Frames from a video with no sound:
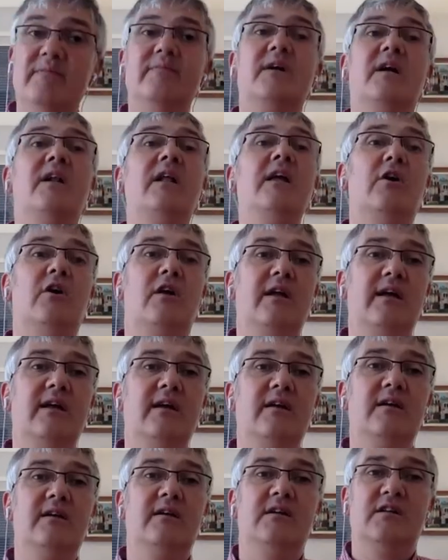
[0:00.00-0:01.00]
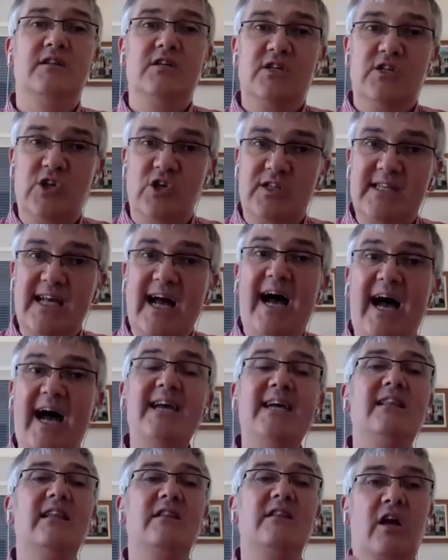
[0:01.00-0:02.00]
Clearly,
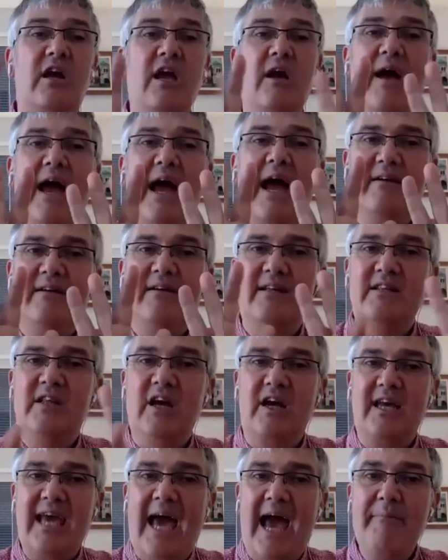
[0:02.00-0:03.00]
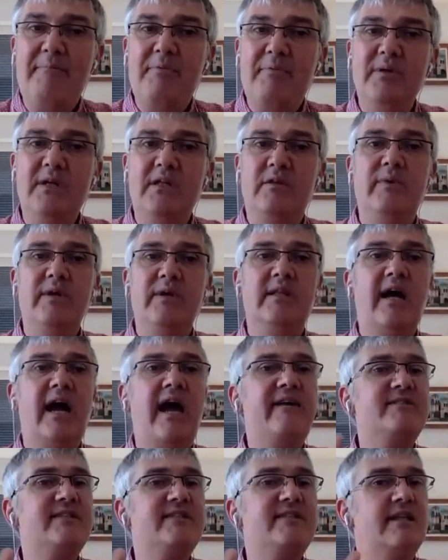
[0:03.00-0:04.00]
society, the gap between the
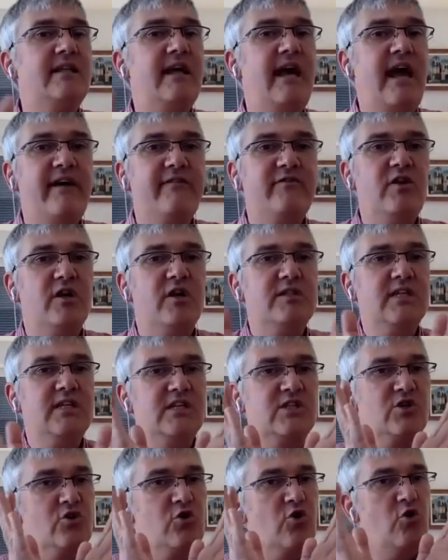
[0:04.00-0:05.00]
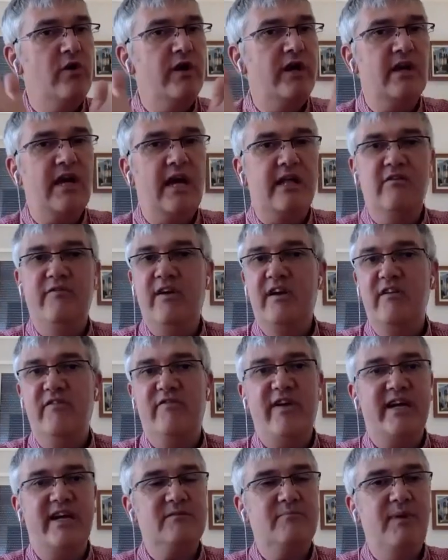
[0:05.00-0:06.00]
haves and the have-nots is growing at a very
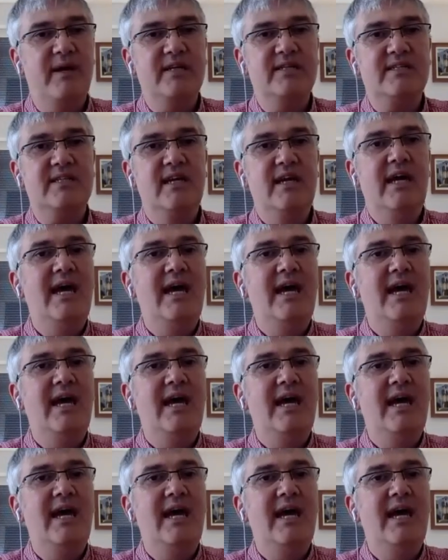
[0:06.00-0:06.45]
fast pace.